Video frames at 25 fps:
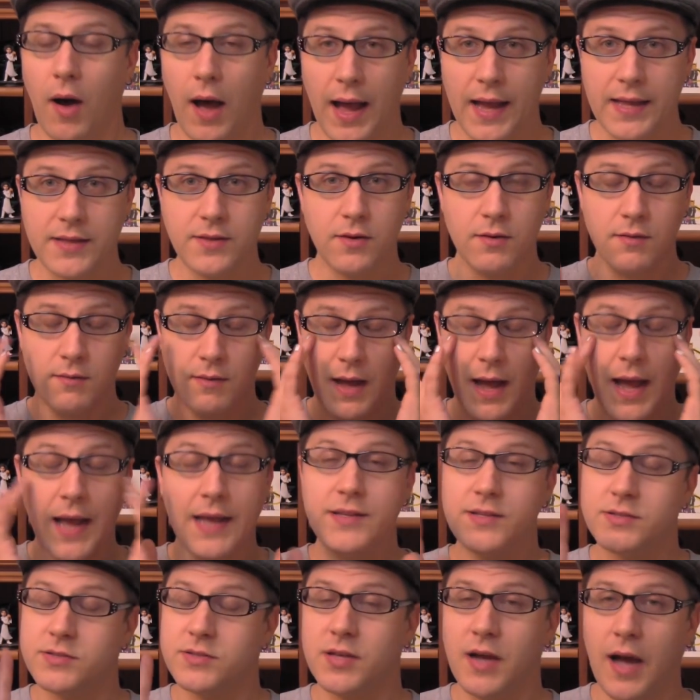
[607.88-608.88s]
I
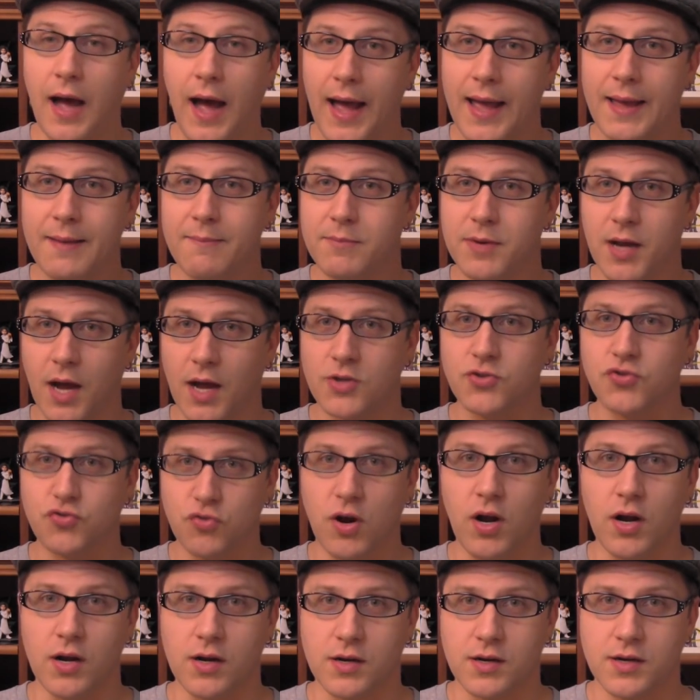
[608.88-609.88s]
am not
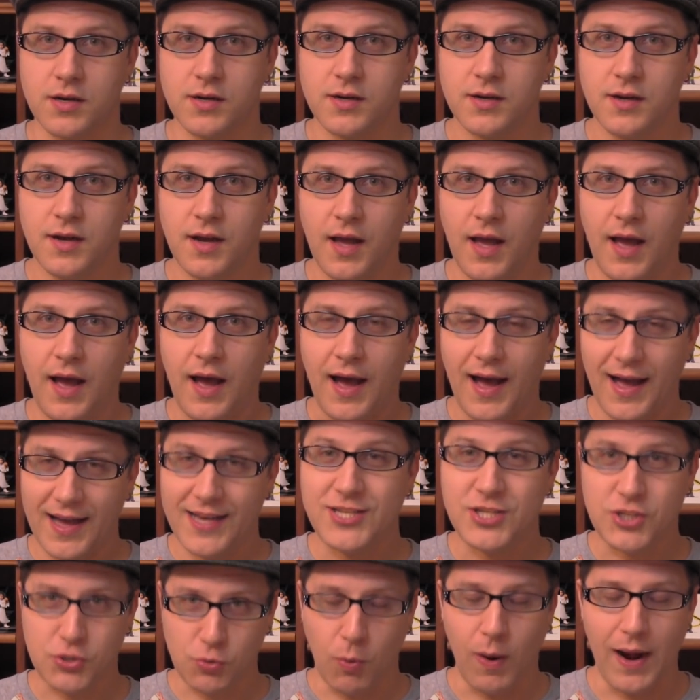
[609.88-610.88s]
drunk.
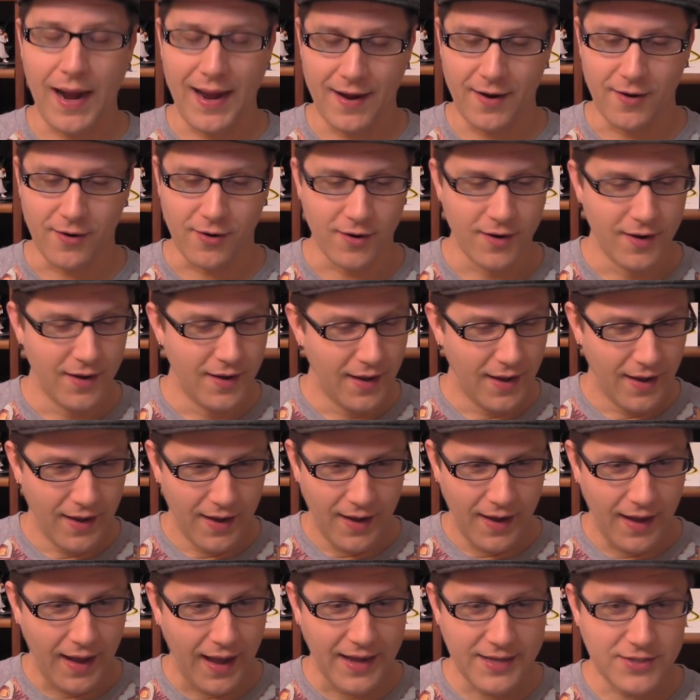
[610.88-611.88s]
I swear.
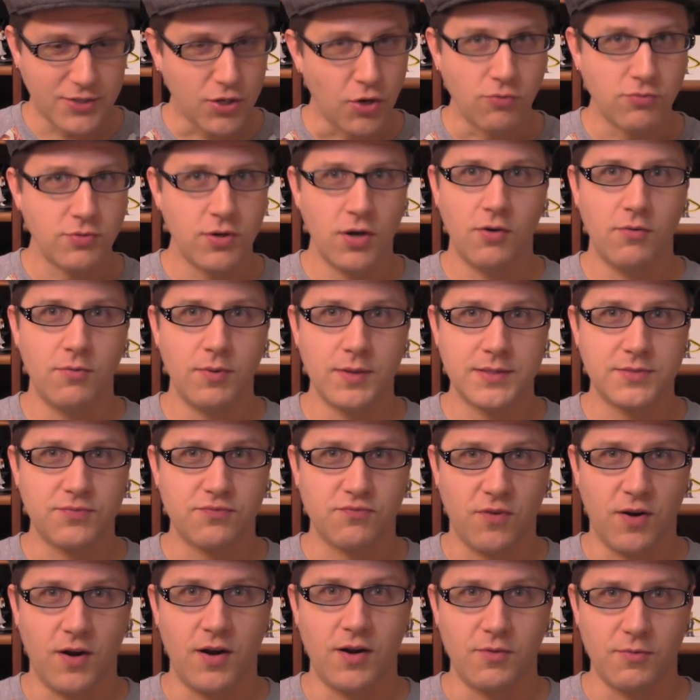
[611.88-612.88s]
I don't know what's
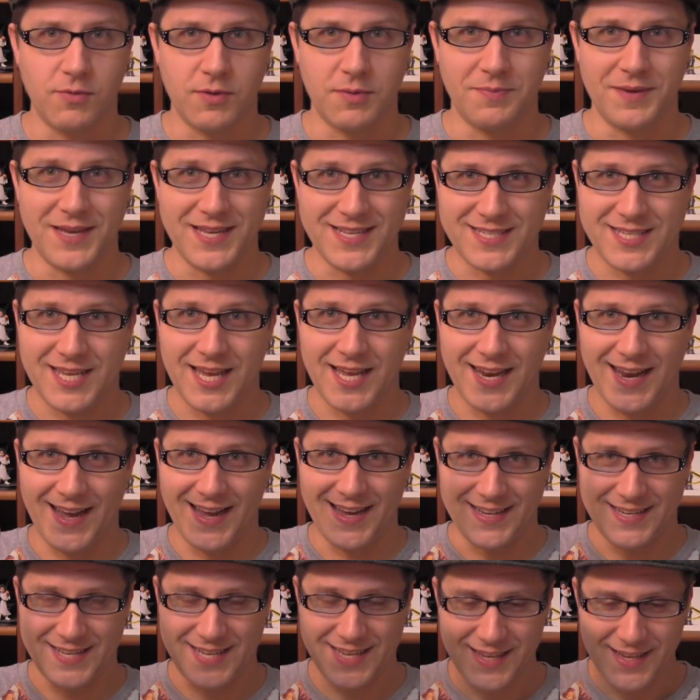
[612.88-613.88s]
wrong with me
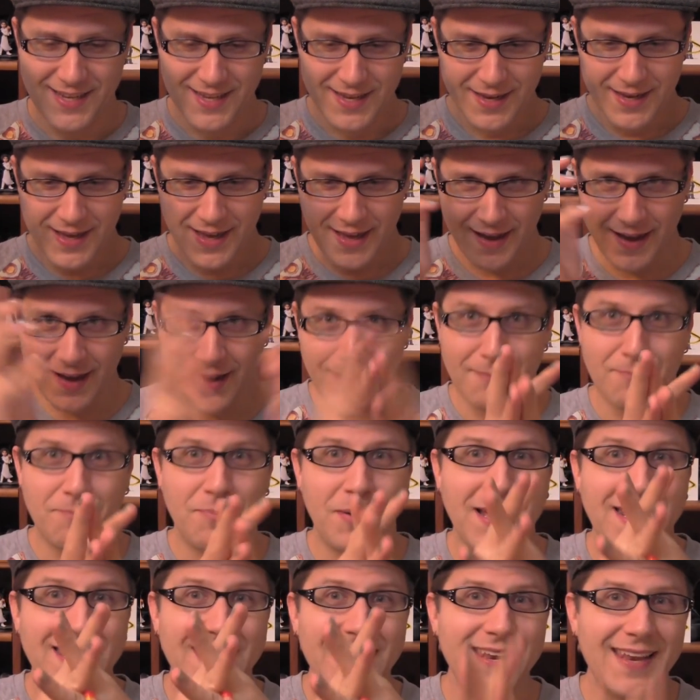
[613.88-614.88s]
tonight.
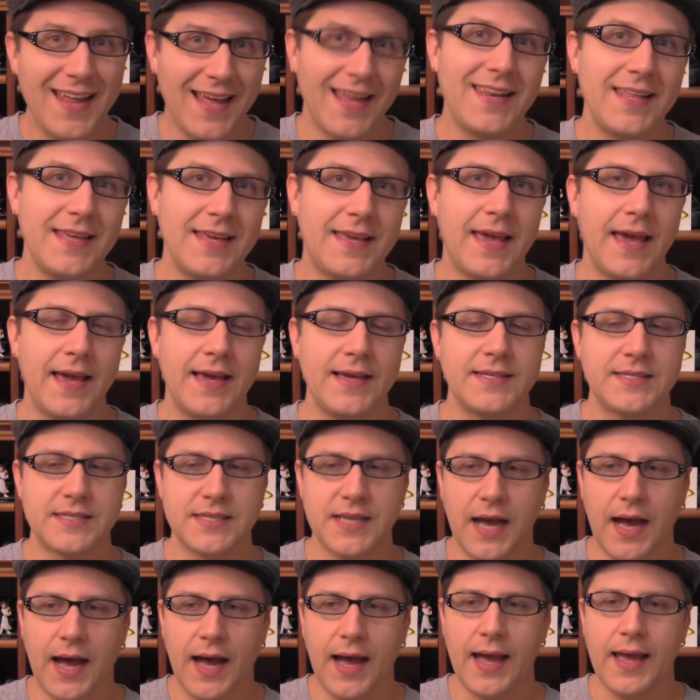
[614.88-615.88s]
But in any
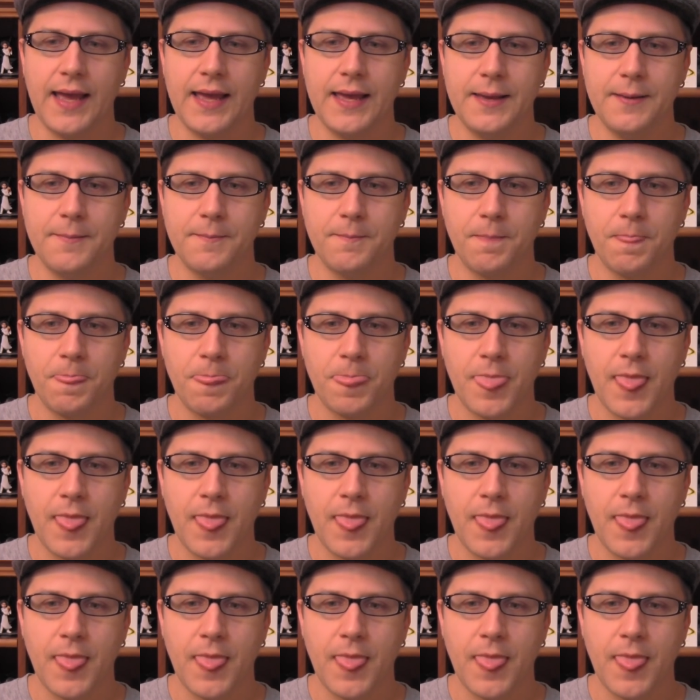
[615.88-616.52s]
case, I